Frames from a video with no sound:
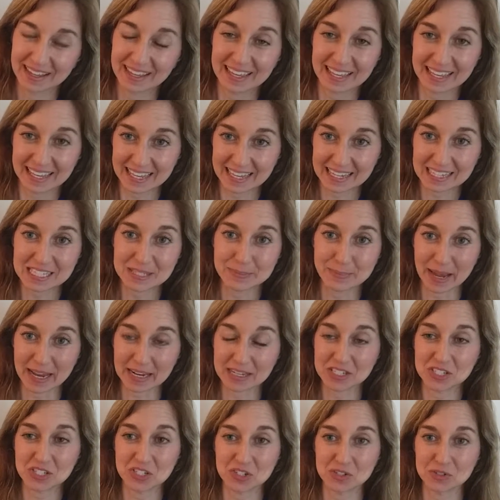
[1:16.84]
He
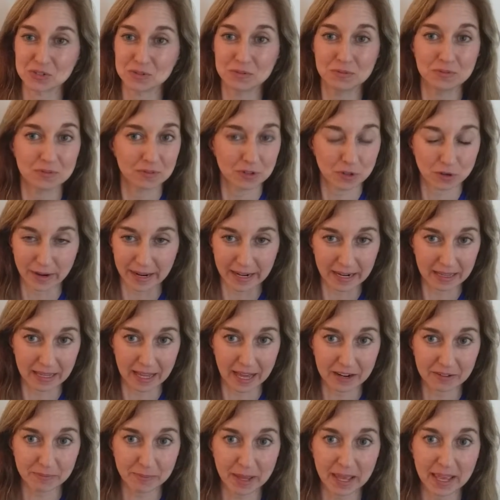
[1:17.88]
expects to create a
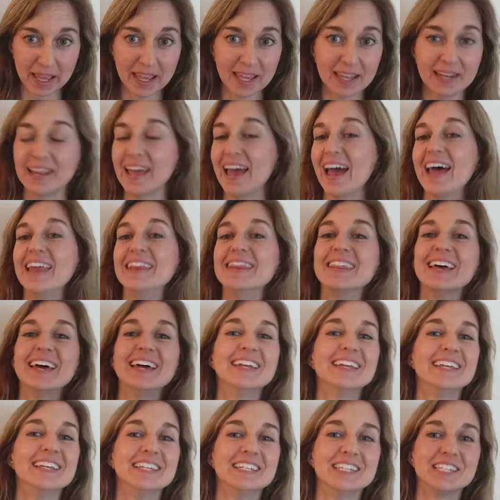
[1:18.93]
lot of pain and
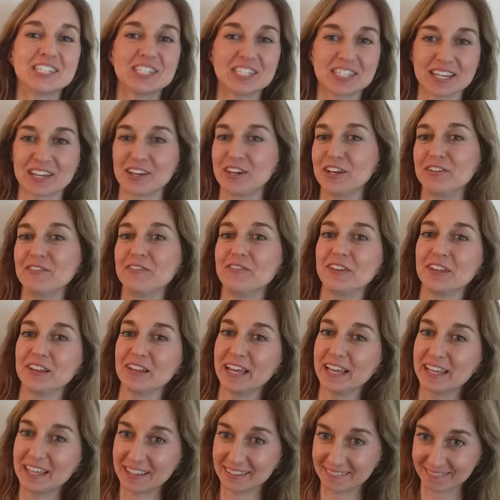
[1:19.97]
then he's going to feel
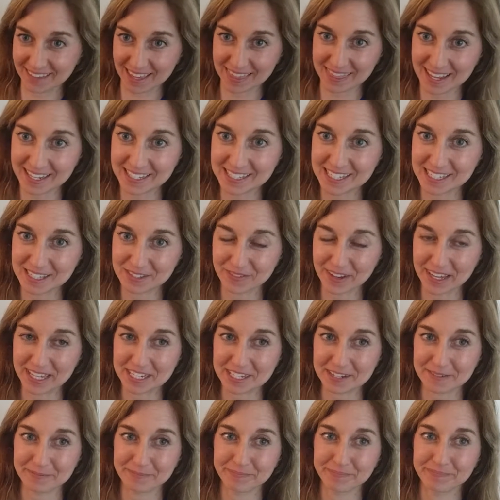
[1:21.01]
like he thinks he's fit.